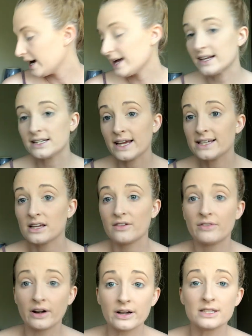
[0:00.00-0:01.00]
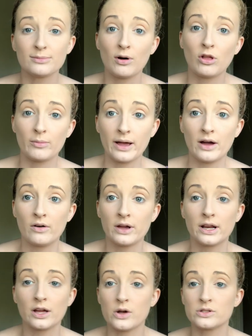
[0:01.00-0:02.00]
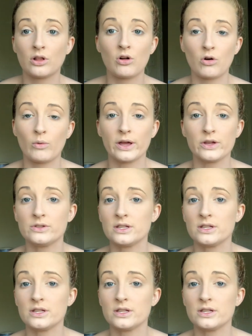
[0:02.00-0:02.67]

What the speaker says: And it takes a very small amount, and it goes a long way.